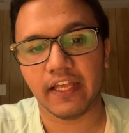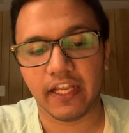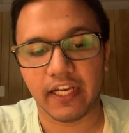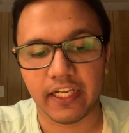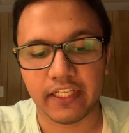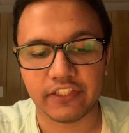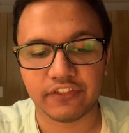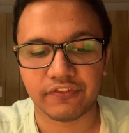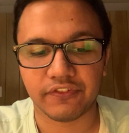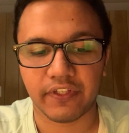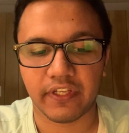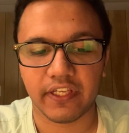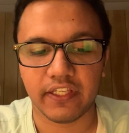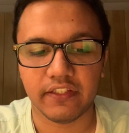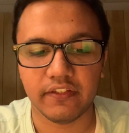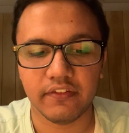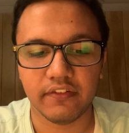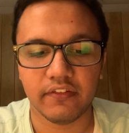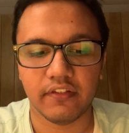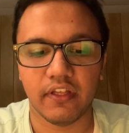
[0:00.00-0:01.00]

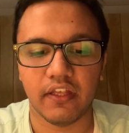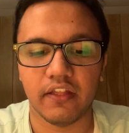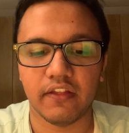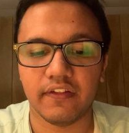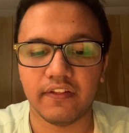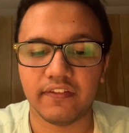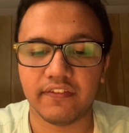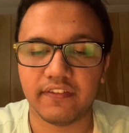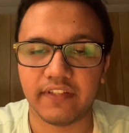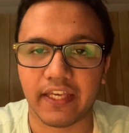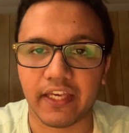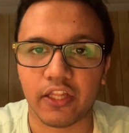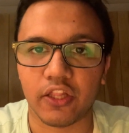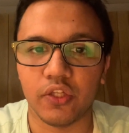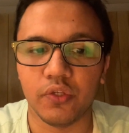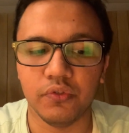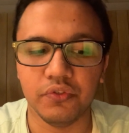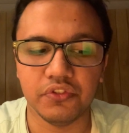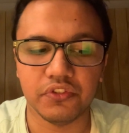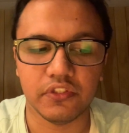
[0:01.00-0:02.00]
restraints,
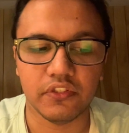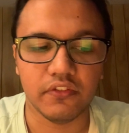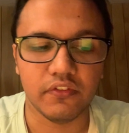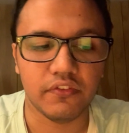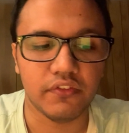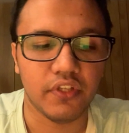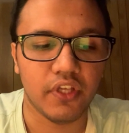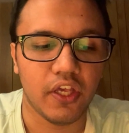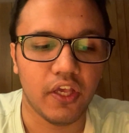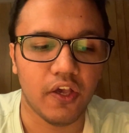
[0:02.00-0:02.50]
seclusions,